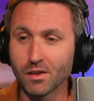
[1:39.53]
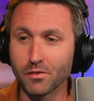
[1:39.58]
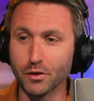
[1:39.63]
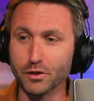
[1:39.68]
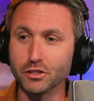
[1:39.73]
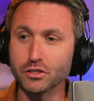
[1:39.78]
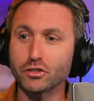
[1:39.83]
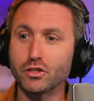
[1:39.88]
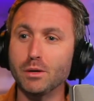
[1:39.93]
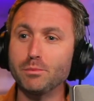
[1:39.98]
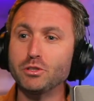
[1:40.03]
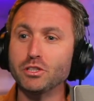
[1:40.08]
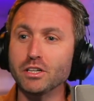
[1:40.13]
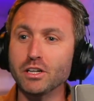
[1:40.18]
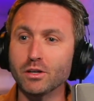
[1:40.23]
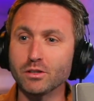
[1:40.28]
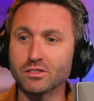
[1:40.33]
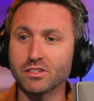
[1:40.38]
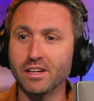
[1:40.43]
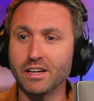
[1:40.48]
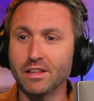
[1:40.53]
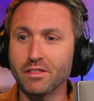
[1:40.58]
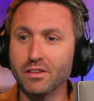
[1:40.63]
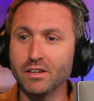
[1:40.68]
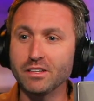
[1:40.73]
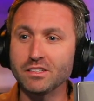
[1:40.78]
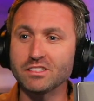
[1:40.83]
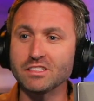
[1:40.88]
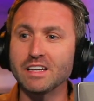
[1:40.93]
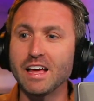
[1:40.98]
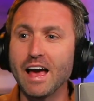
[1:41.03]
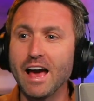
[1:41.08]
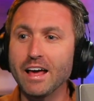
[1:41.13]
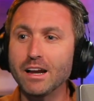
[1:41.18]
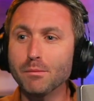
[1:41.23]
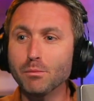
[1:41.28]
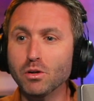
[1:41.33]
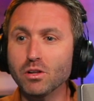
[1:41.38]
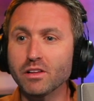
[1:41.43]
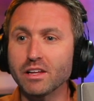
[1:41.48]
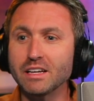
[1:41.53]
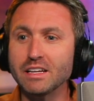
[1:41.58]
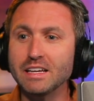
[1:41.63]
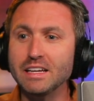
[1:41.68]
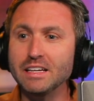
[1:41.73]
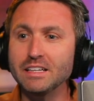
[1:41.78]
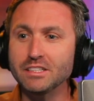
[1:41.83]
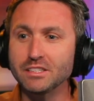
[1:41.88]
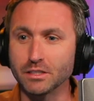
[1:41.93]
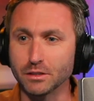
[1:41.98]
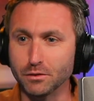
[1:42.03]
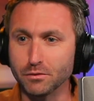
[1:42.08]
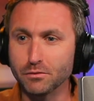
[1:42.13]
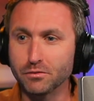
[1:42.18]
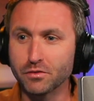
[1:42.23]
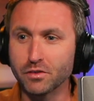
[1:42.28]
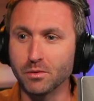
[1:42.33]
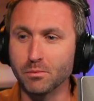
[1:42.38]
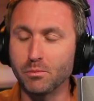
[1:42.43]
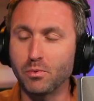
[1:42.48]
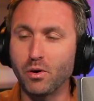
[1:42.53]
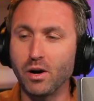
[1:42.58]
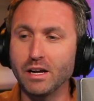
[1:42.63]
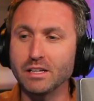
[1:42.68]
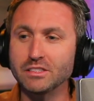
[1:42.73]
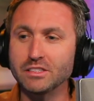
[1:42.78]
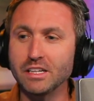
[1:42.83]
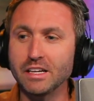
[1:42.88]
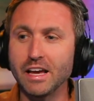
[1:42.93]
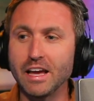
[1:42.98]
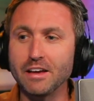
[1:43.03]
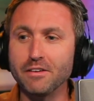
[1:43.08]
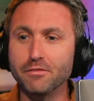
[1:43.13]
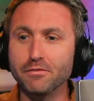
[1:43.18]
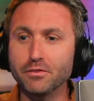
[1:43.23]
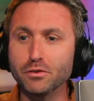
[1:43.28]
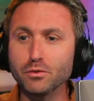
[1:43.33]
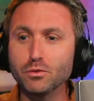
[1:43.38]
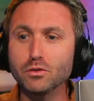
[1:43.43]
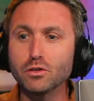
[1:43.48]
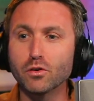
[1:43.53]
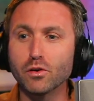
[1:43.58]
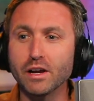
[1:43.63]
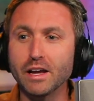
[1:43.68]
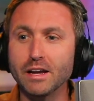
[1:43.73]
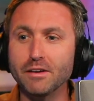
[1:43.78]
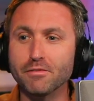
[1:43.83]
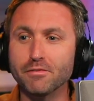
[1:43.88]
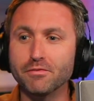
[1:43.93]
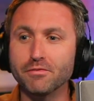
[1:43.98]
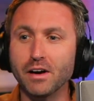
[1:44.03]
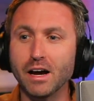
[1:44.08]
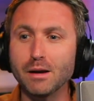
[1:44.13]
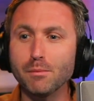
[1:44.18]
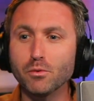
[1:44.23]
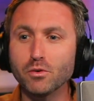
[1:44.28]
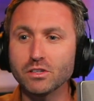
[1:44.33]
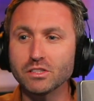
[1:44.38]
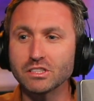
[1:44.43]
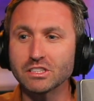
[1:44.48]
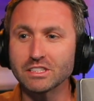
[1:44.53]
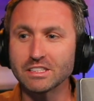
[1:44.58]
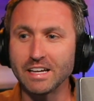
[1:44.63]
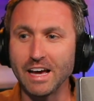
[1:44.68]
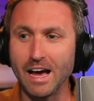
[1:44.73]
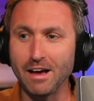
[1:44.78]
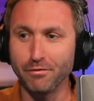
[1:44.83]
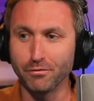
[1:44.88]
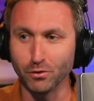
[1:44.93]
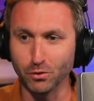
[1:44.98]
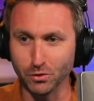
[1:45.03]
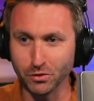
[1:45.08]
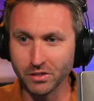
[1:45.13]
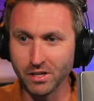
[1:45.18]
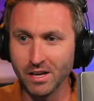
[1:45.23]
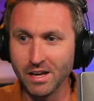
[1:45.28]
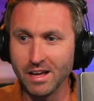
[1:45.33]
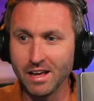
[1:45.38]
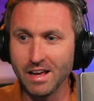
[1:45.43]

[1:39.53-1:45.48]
The description goes like this: an edible adhesive comprising a food-grade fibrous scaffold